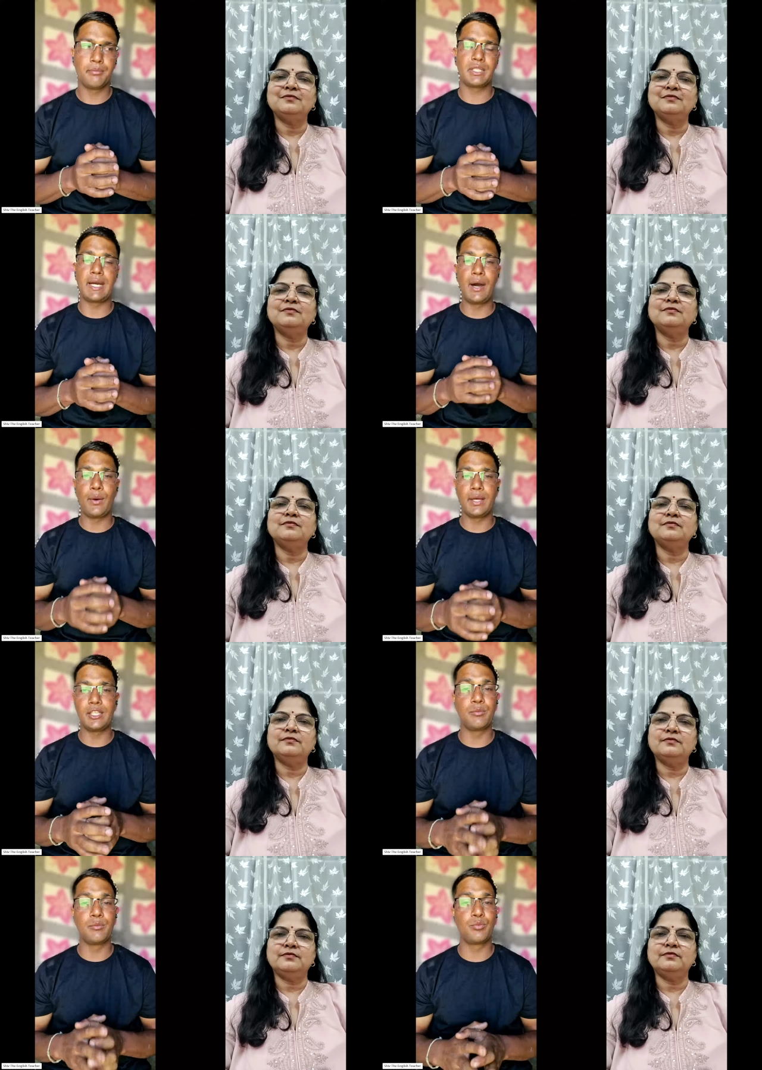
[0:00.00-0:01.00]
Speaker 1: but I
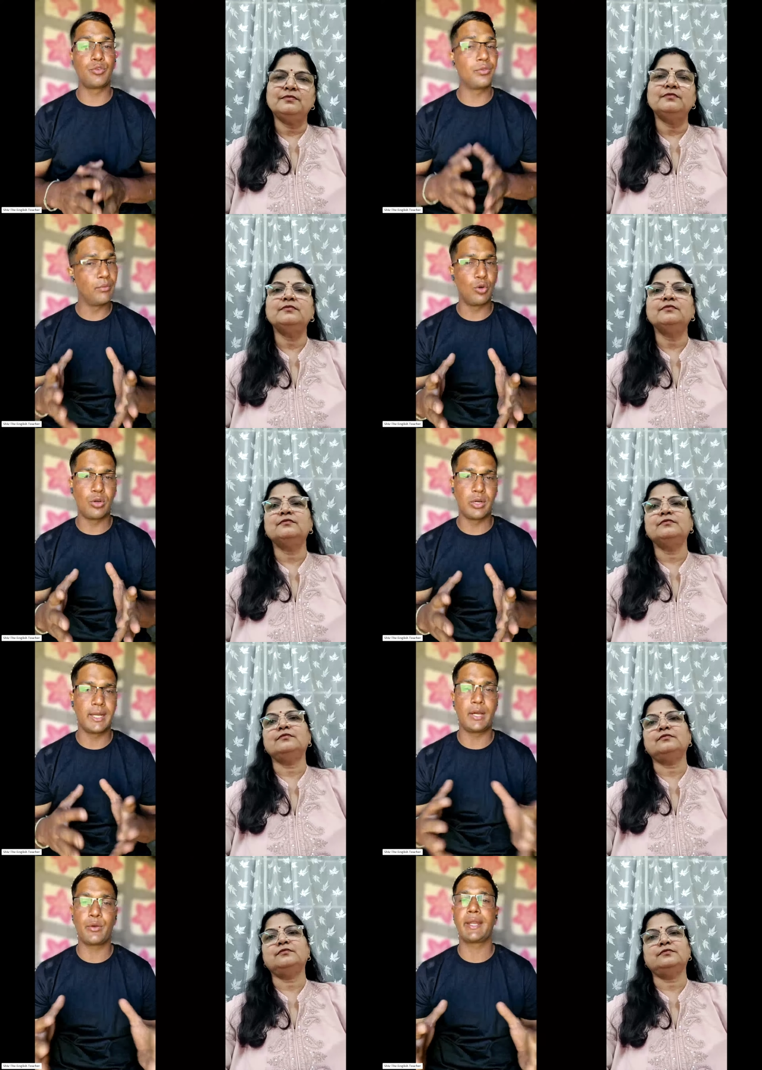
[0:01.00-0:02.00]
want to improve more,
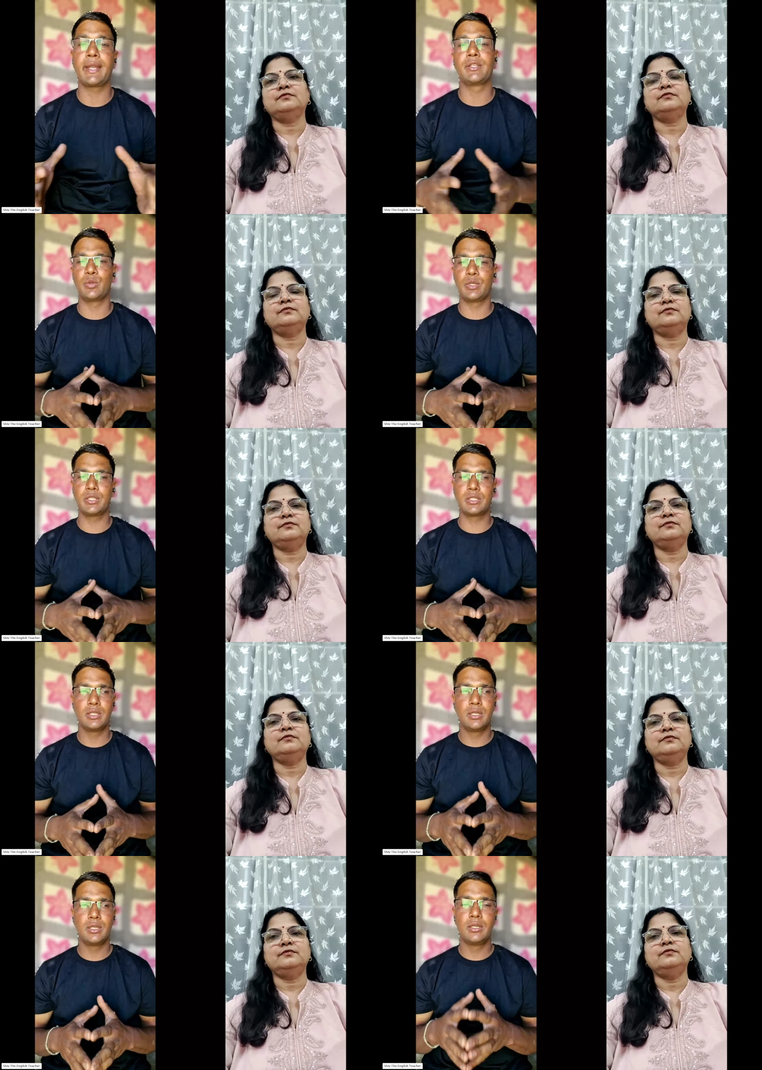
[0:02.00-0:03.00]
and how can I do it?
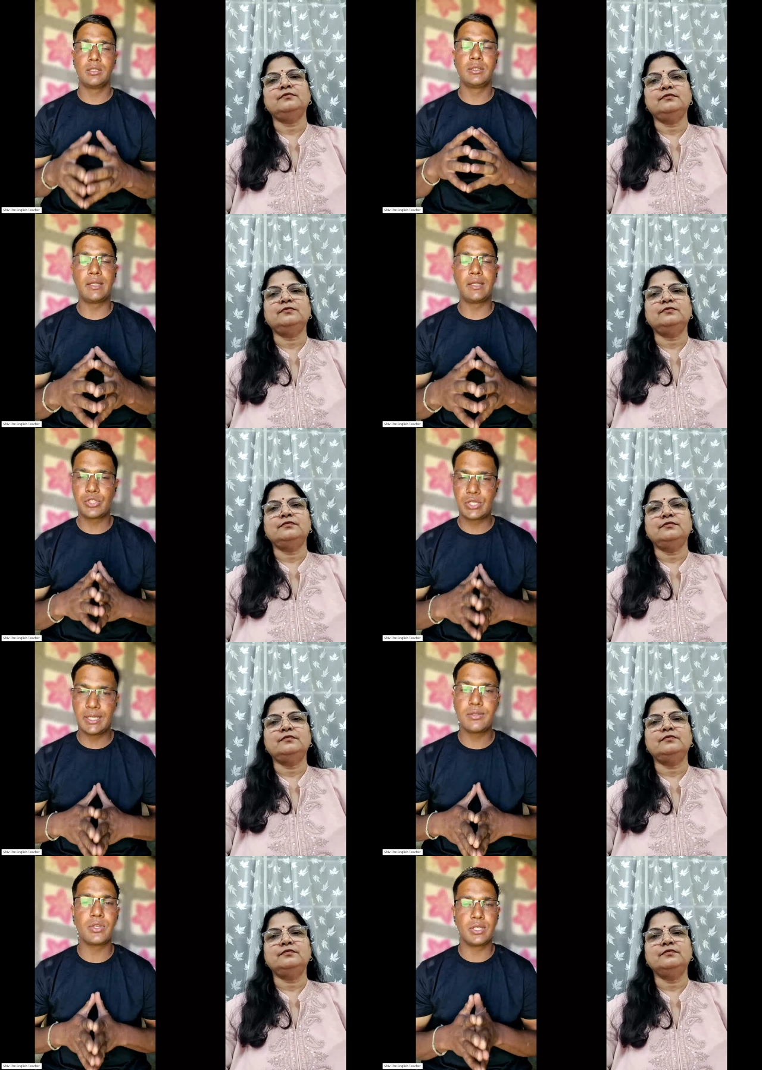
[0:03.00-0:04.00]
Then
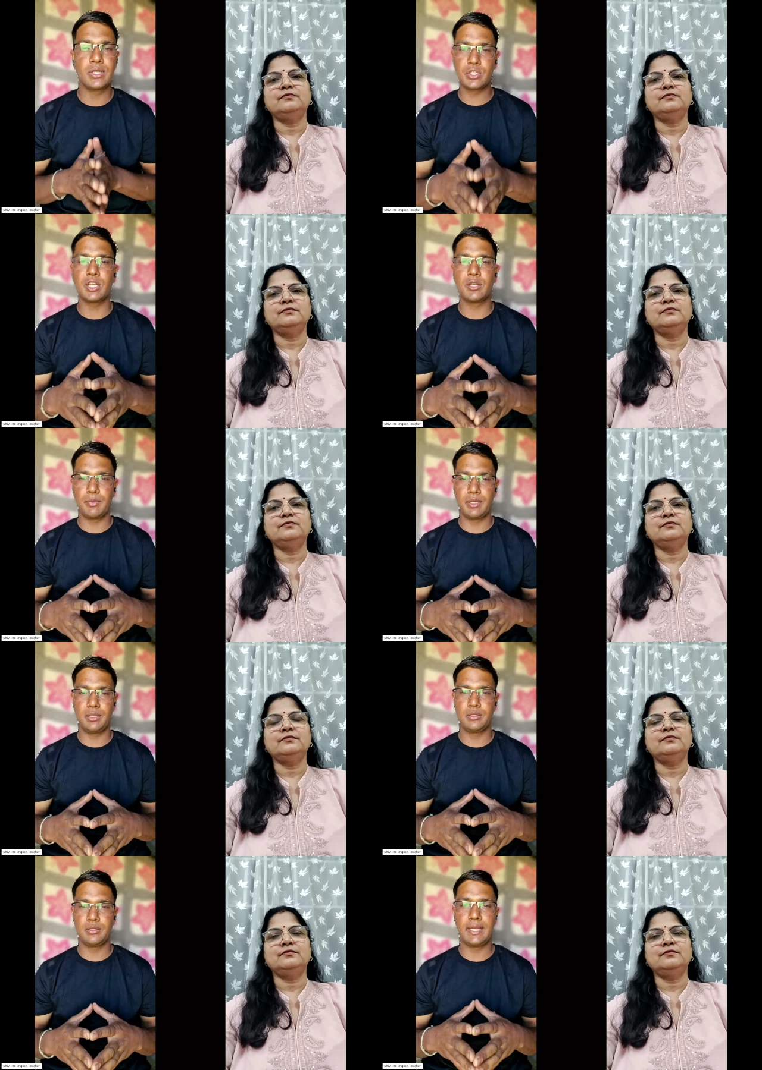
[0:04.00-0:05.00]
she suggested
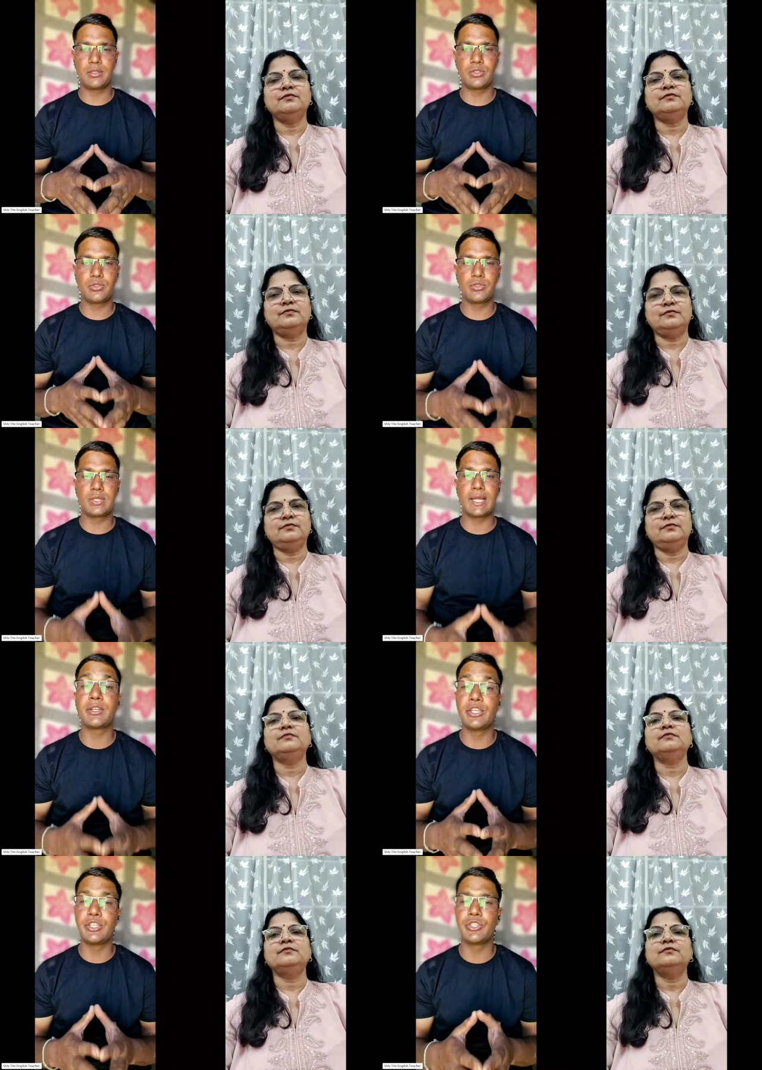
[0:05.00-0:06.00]
me that
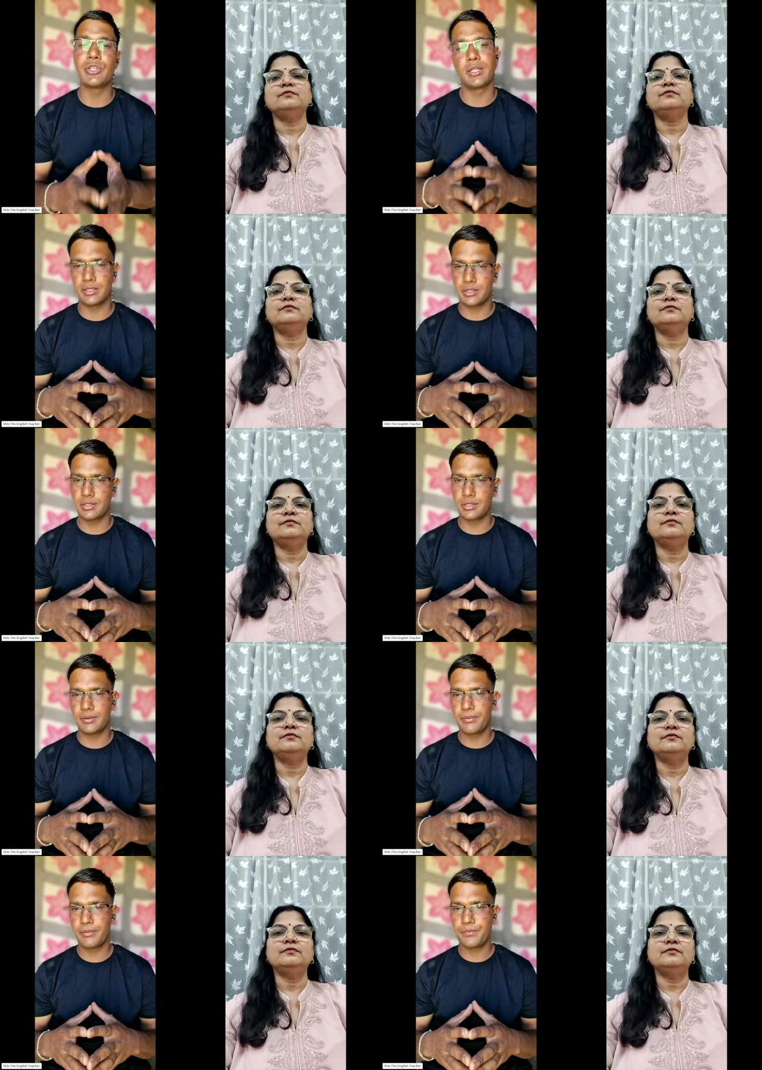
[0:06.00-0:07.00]
start teaching others.
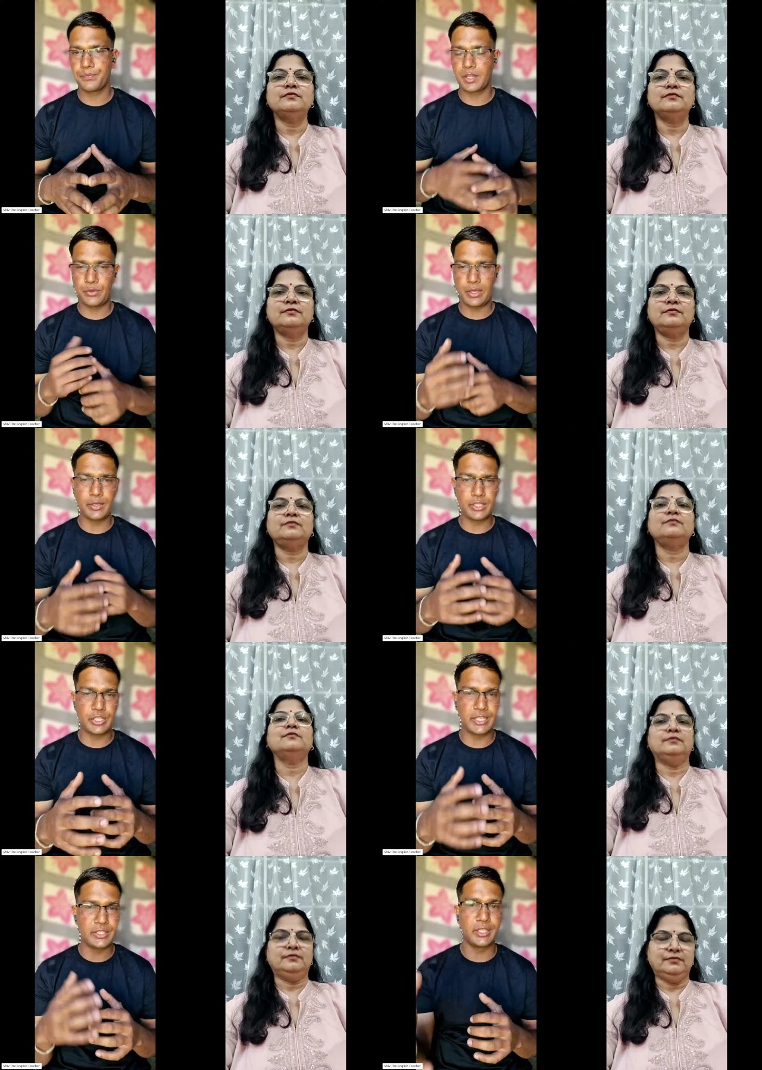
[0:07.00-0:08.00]
If you are going
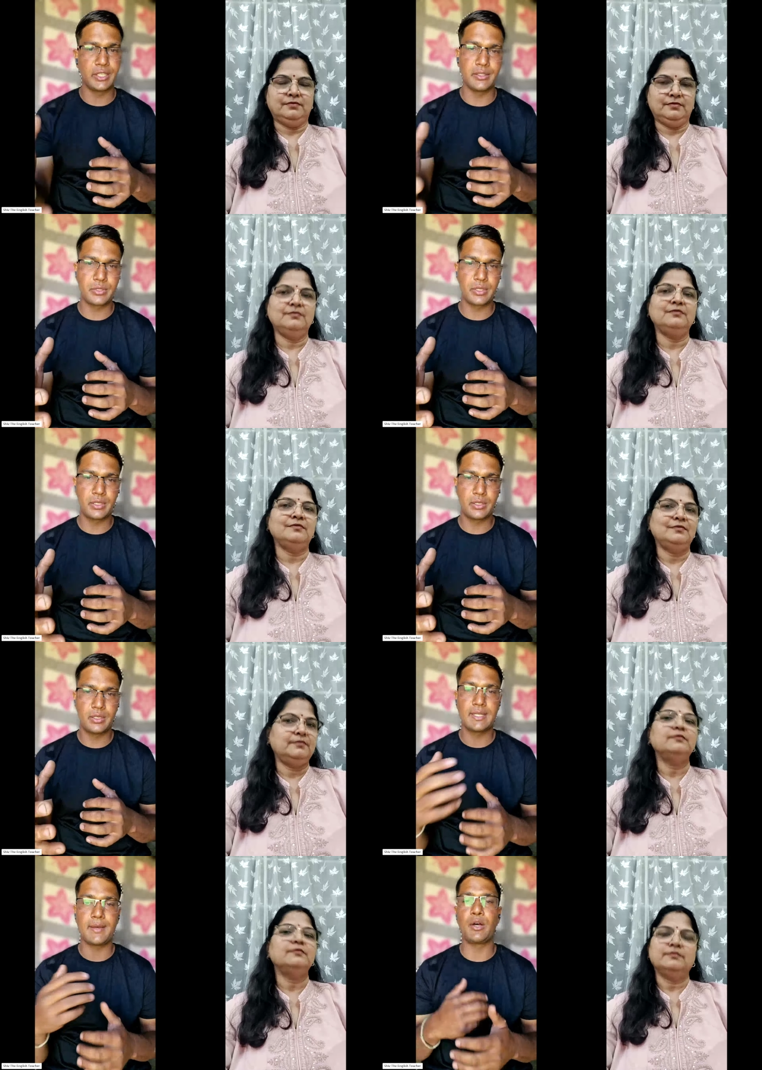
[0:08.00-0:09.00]
to teach others,
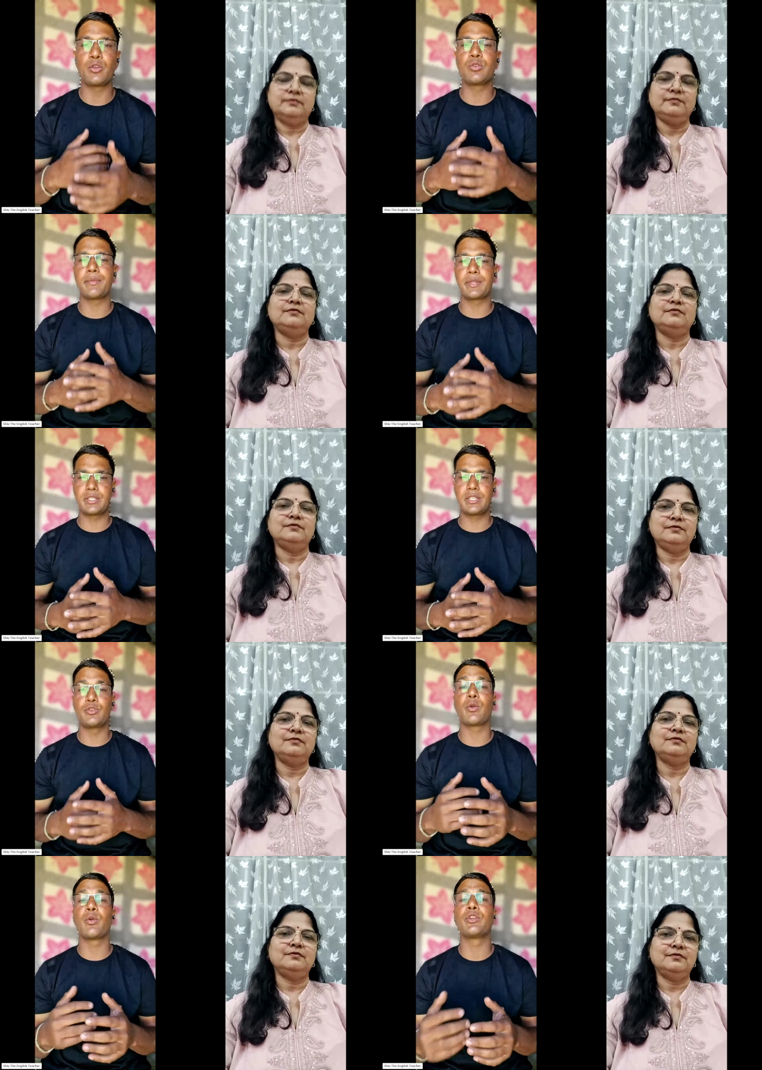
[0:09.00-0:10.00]
somehow to some
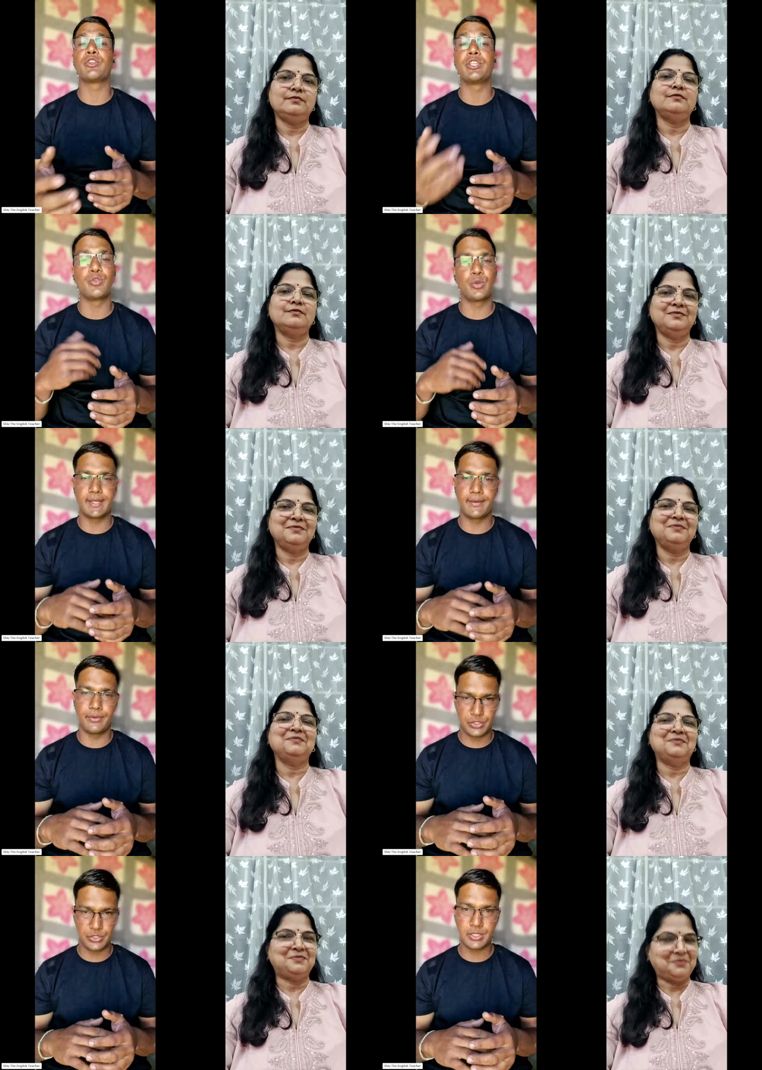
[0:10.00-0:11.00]
extent you are going to teach yourself
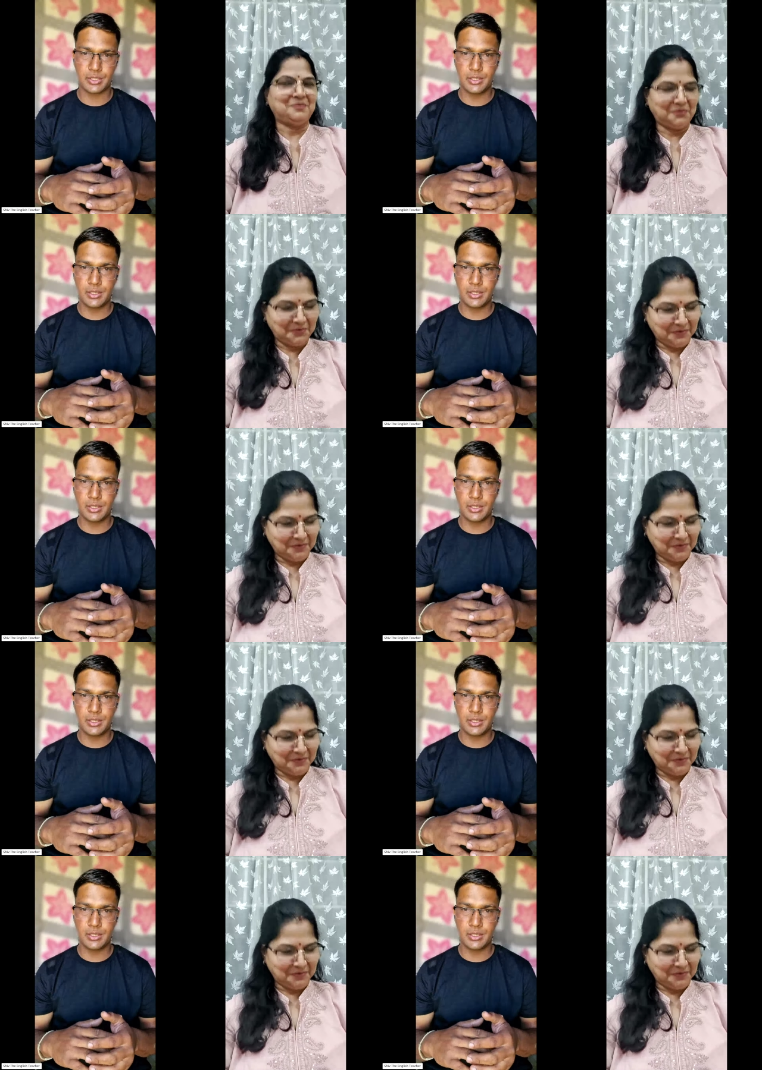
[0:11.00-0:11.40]
first.